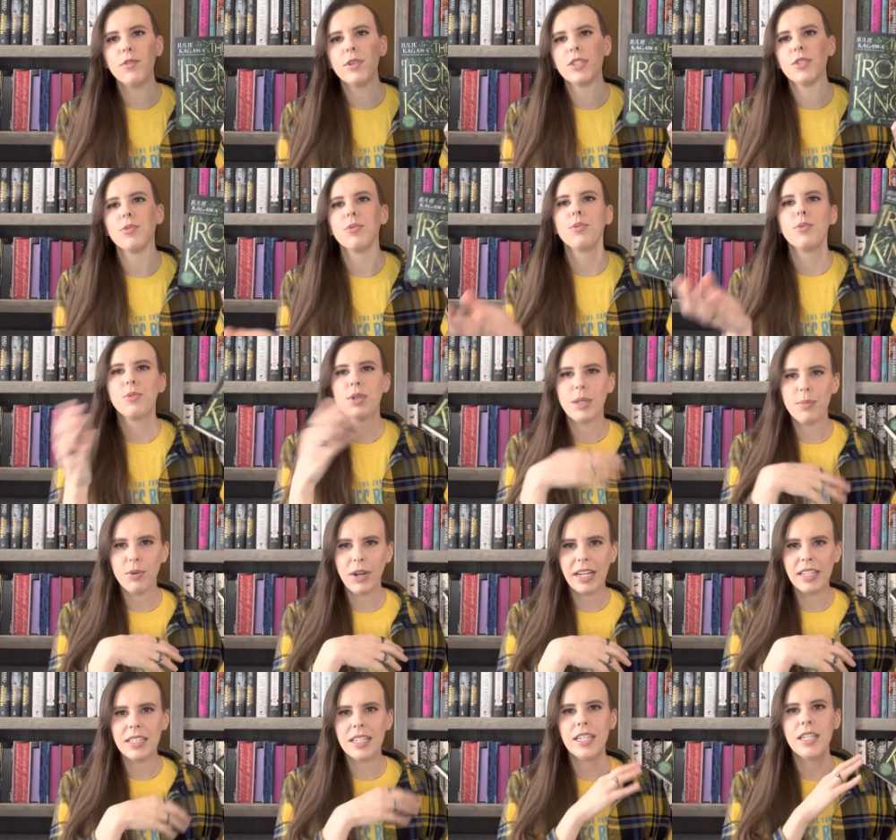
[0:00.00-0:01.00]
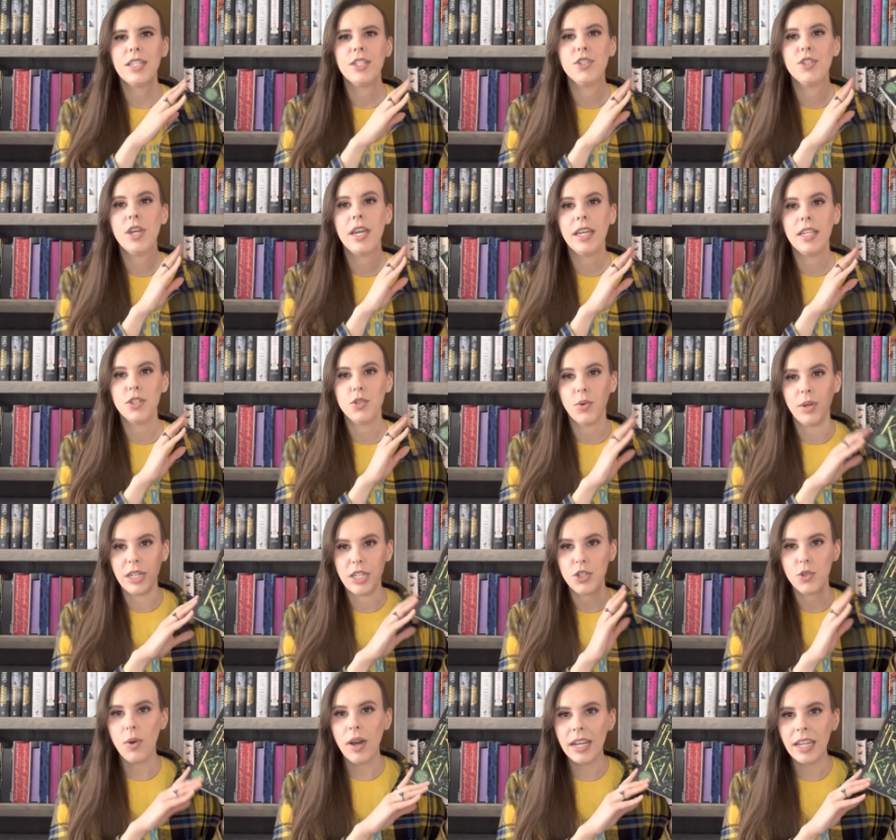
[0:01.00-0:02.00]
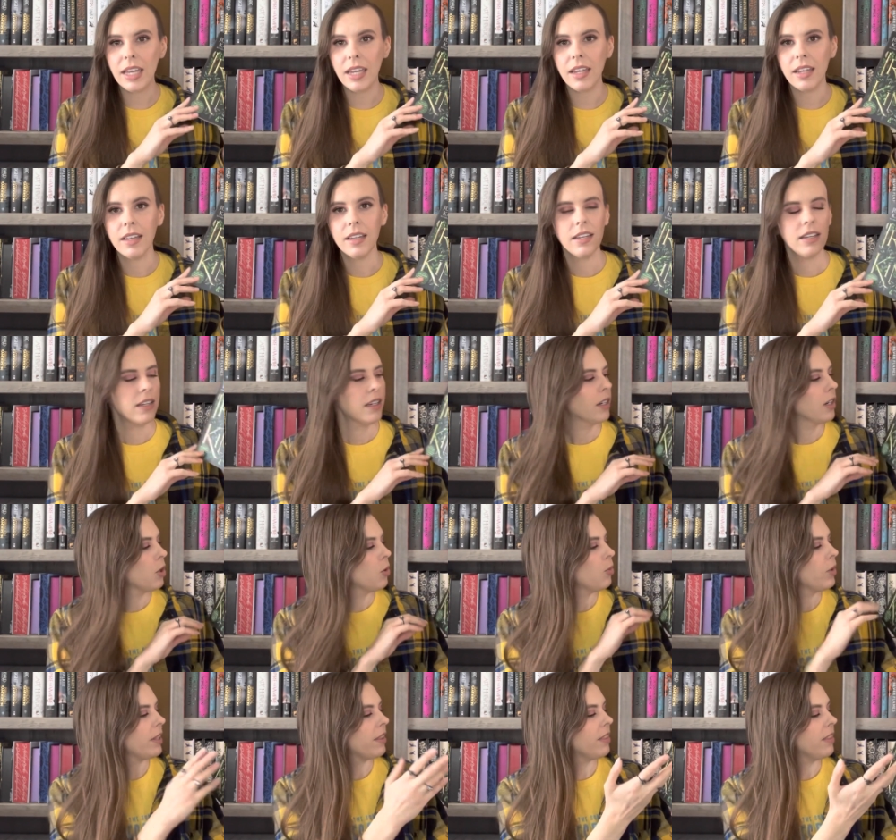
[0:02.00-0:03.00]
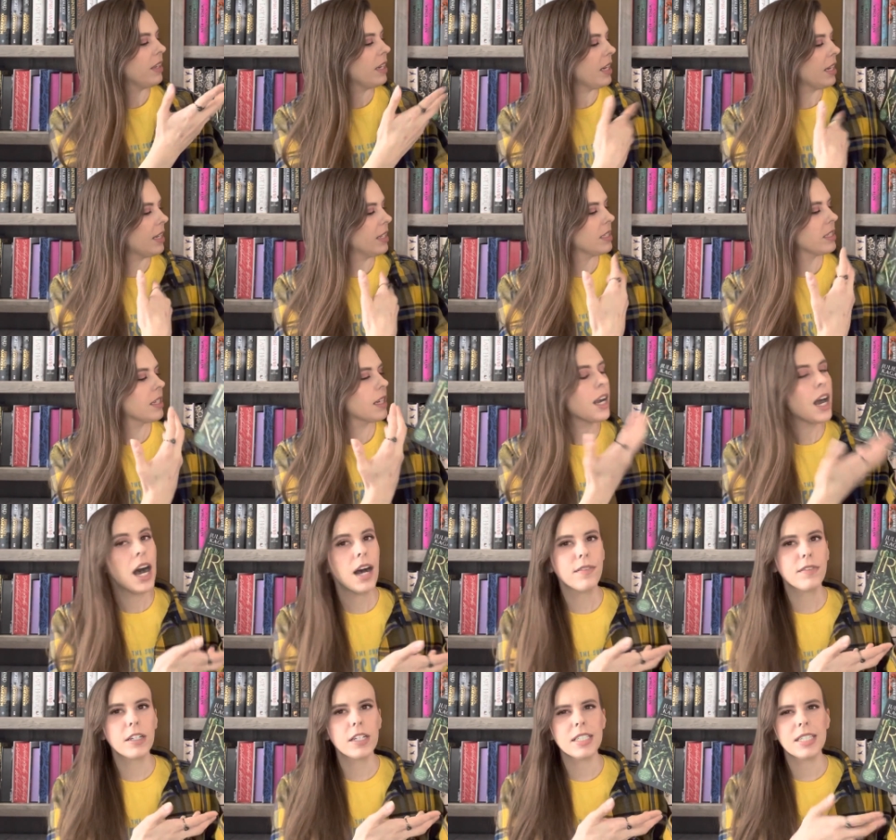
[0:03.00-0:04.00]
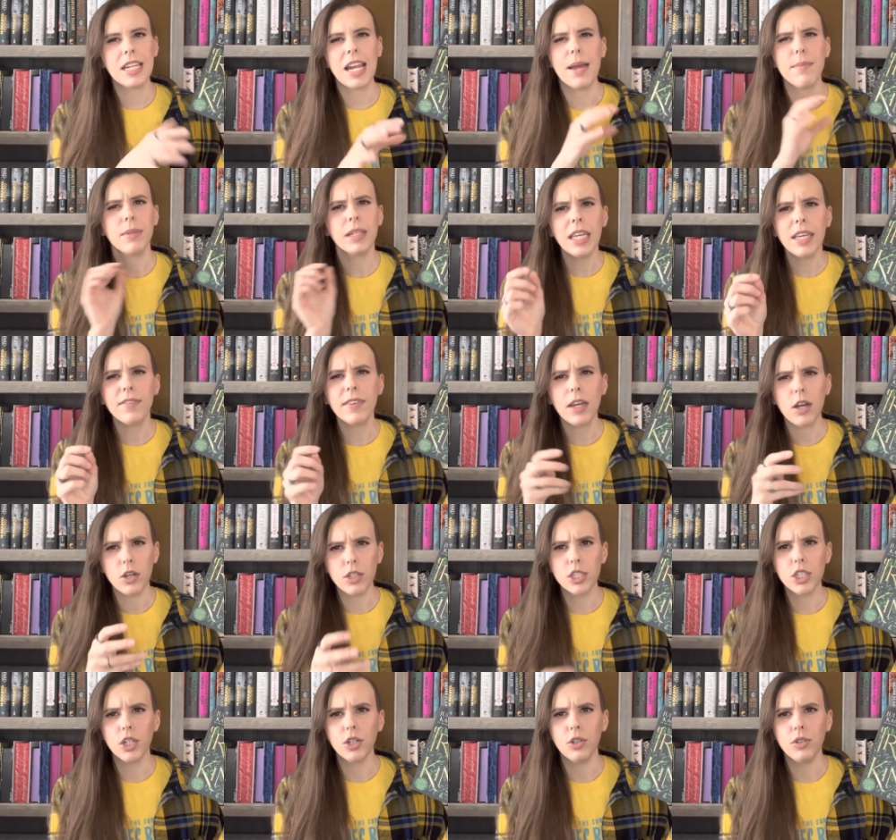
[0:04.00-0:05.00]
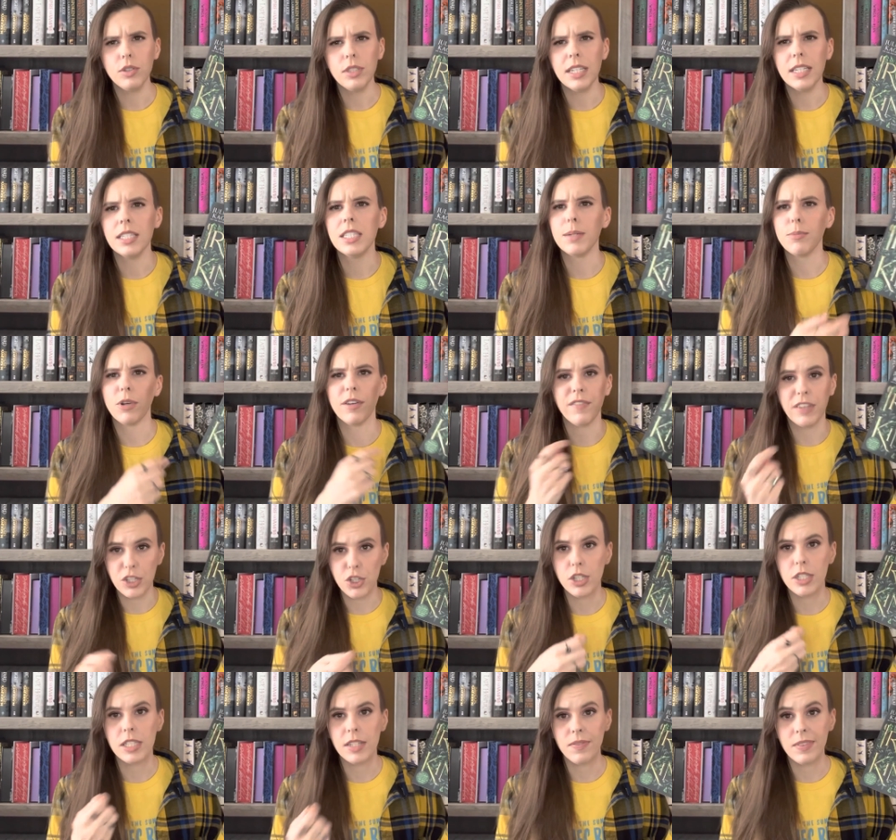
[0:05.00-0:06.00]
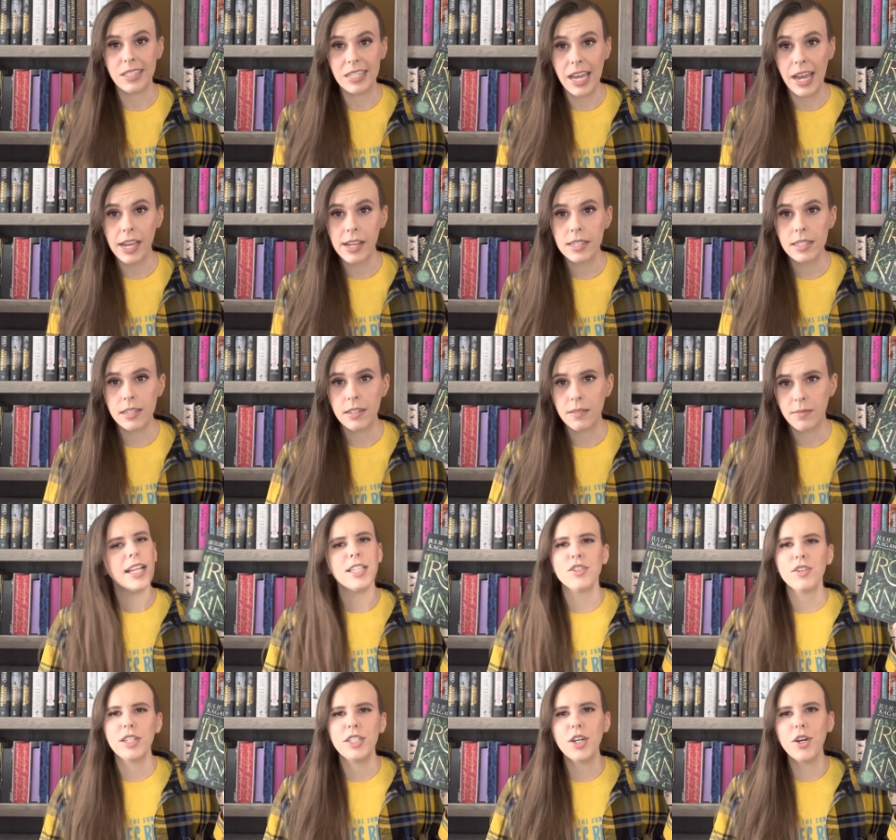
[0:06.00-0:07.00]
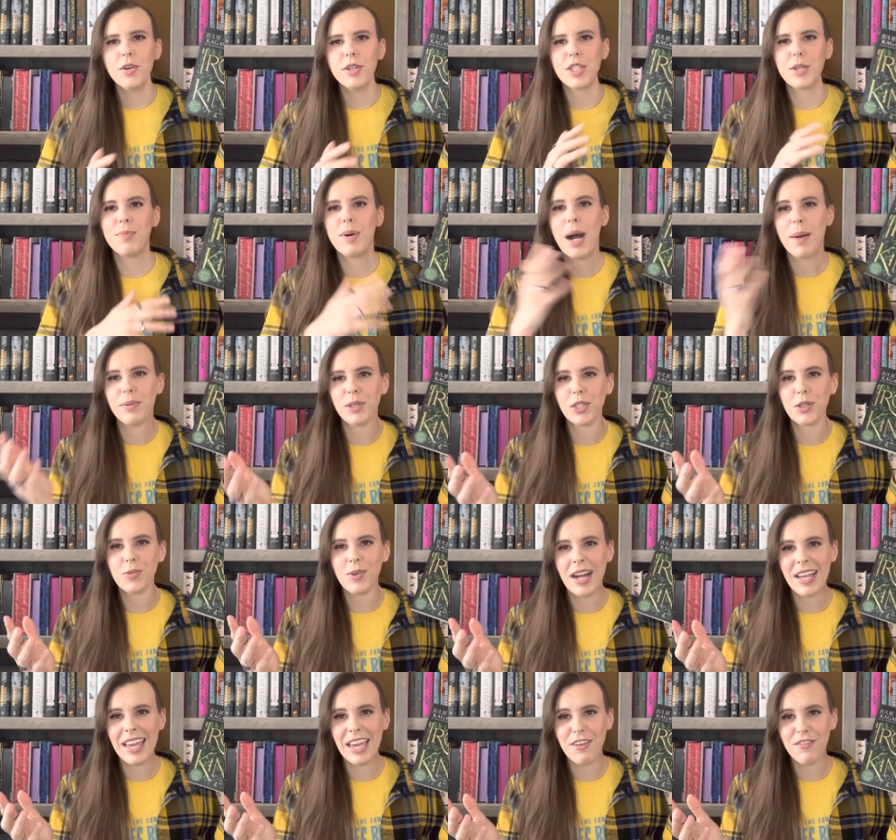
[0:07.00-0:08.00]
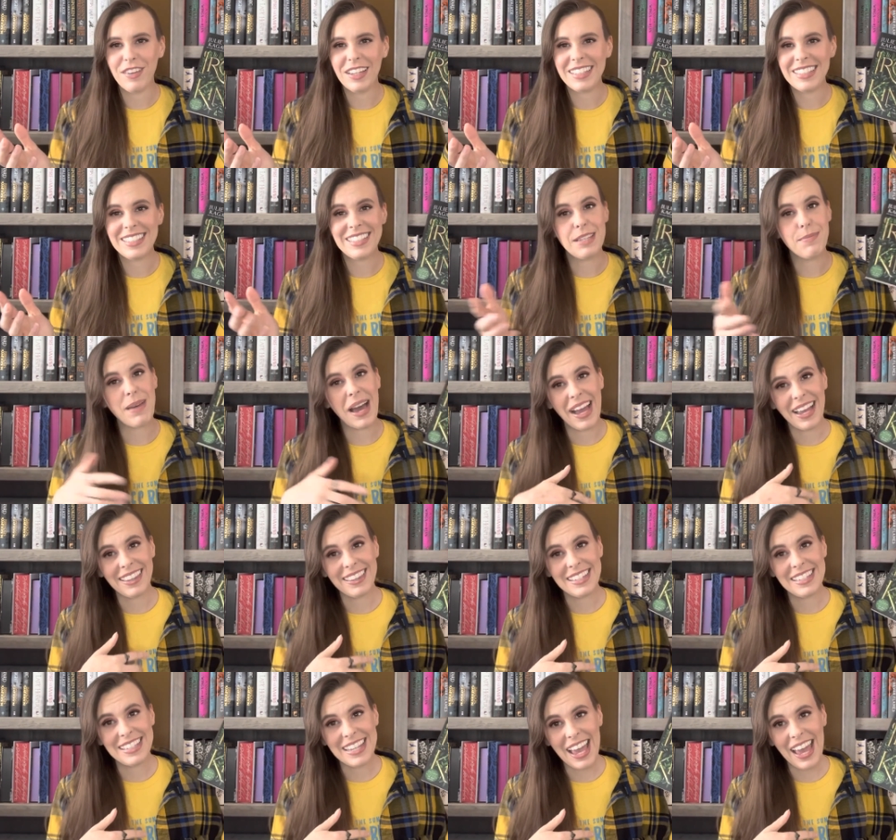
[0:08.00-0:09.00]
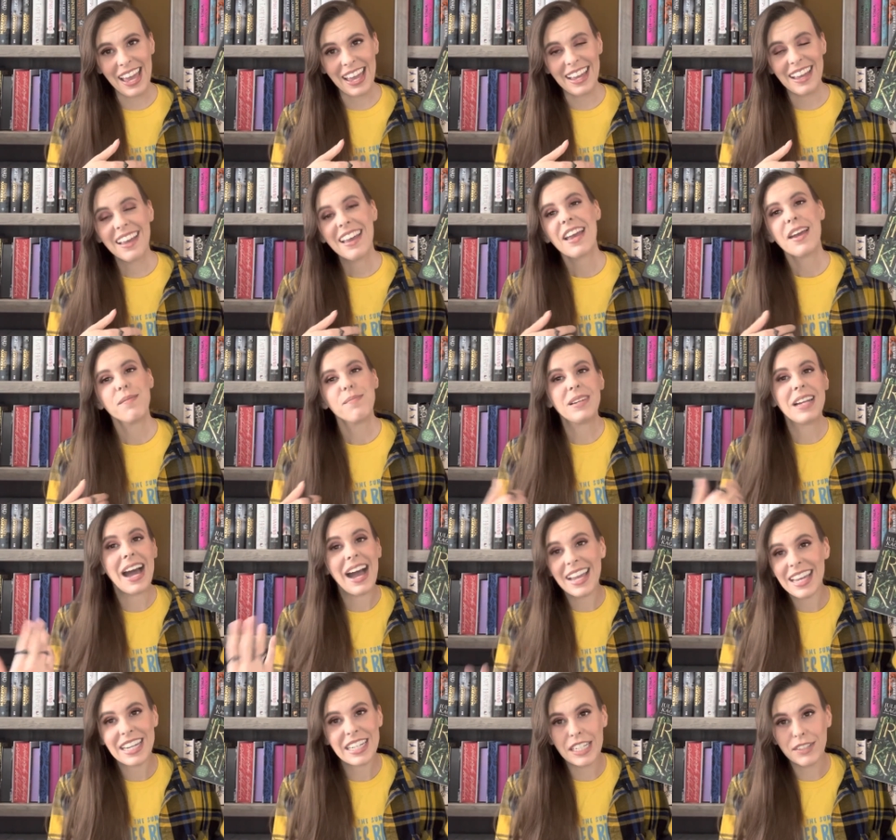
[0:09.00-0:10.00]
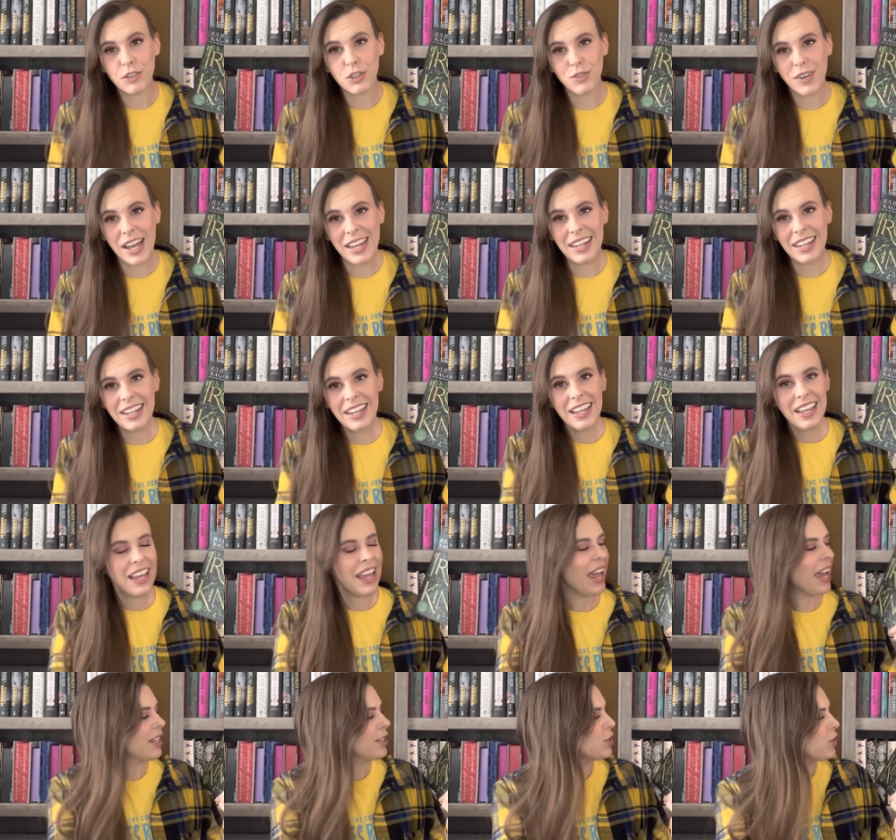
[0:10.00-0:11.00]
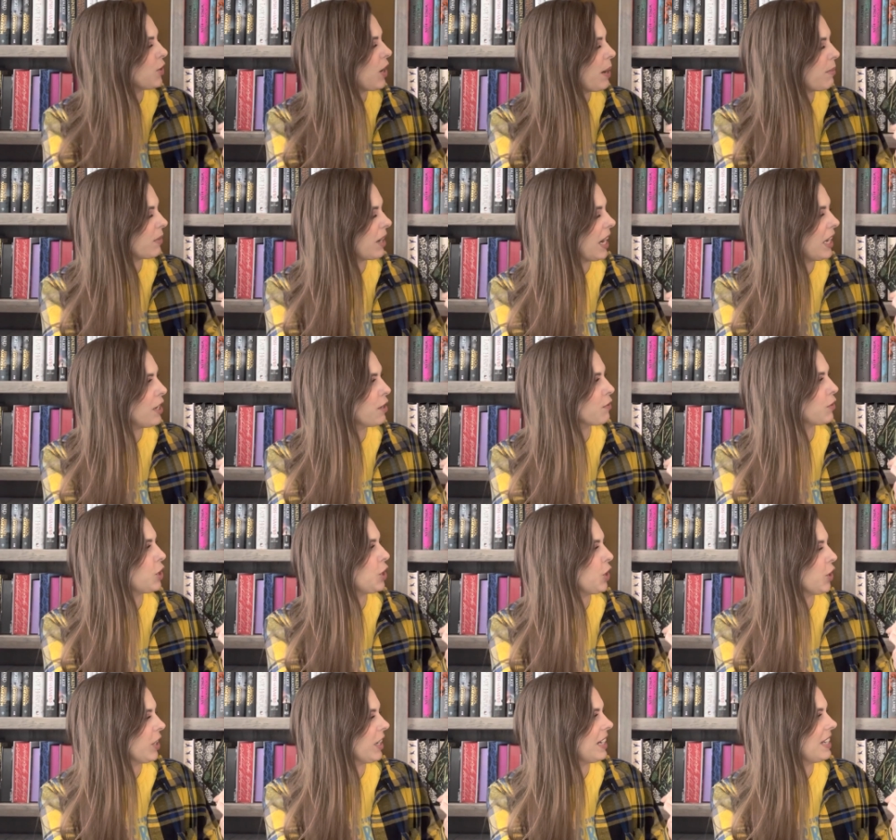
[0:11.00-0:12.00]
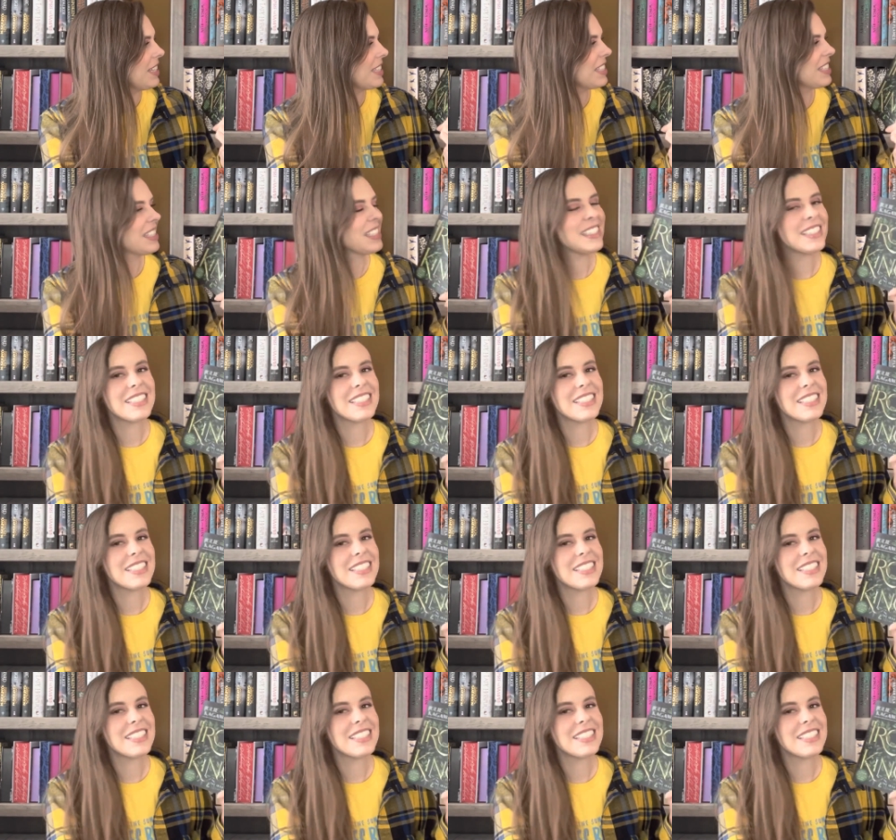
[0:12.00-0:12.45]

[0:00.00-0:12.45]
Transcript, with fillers: was rebranded in 2020 with these covers, and I believe they also did some revisions of the text. And so I know it was a popular YA fantasy back in the day, but I had never read it, and so I'm kind of curious